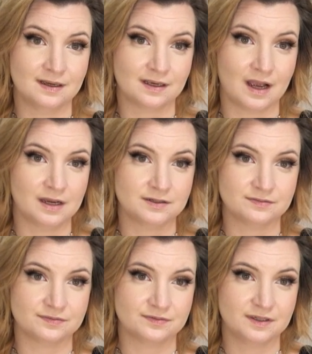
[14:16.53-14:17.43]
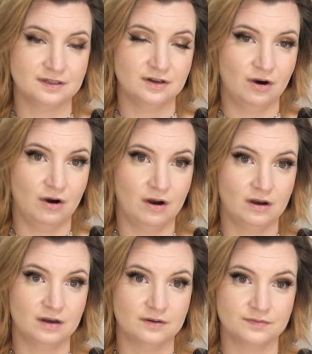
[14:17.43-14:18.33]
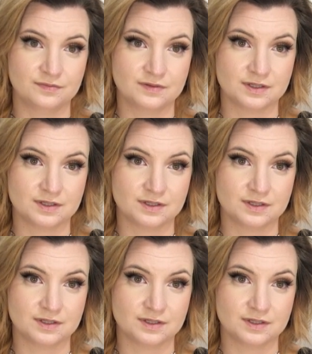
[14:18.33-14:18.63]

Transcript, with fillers: a kind of in awe of